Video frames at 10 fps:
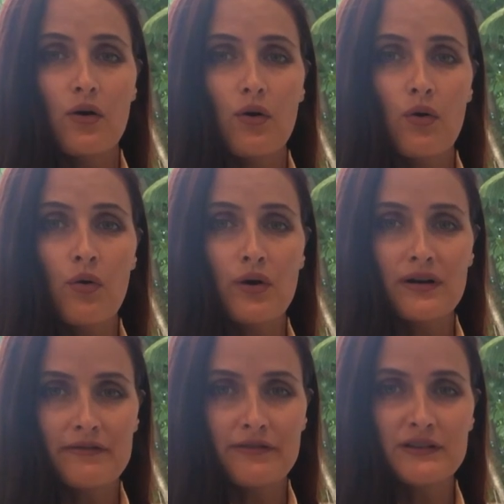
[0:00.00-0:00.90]
Or
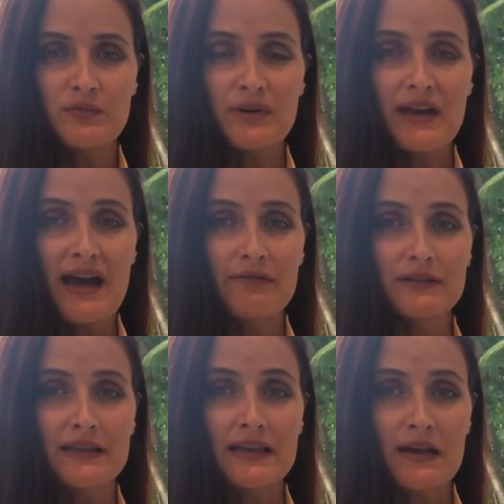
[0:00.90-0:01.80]
if it's been
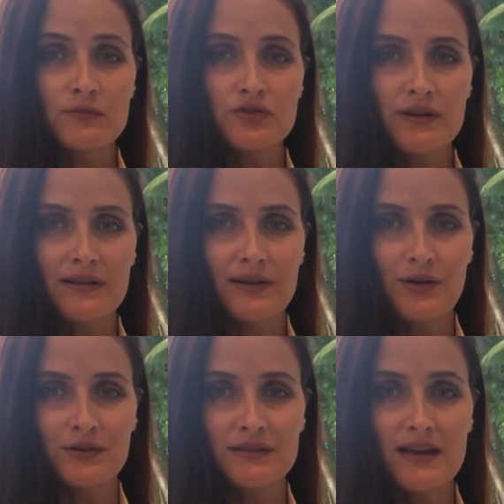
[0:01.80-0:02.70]
heavily chemtrailing
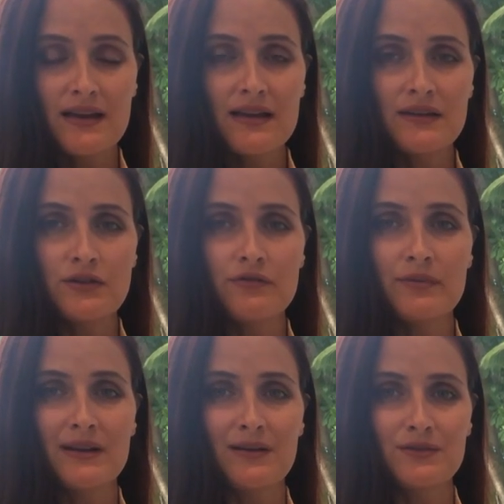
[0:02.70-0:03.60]
all day and you've
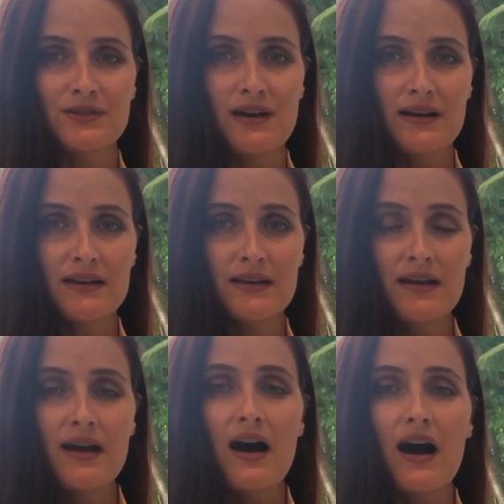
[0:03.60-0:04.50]
been outside,
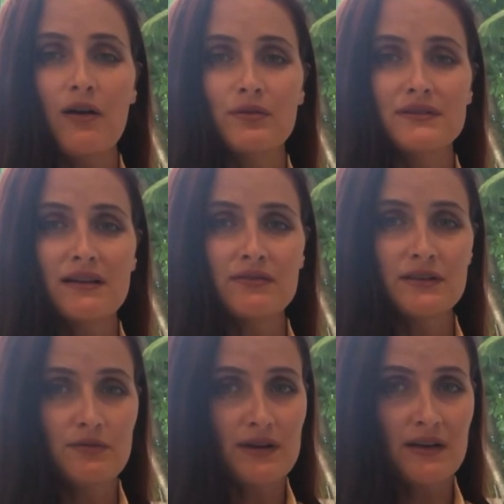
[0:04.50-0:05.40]
I would
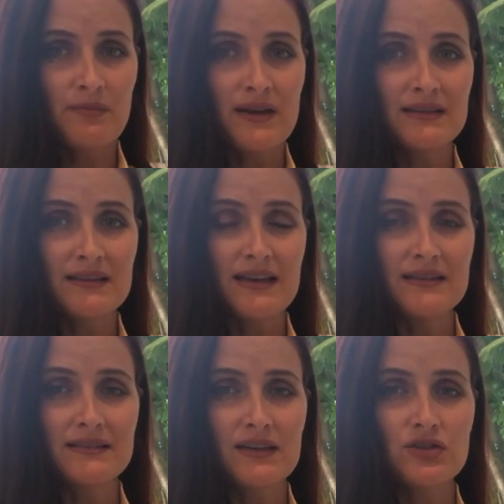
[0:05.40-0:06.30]
definitely recommend a
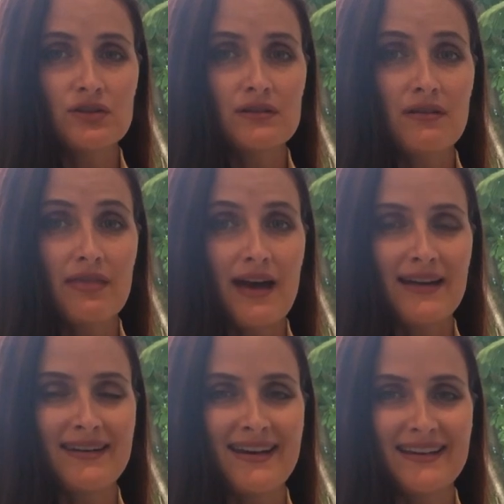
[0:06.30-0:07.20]
session
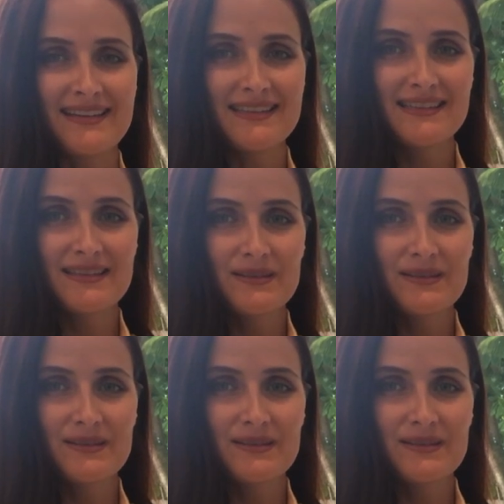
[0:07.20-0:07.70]
that night.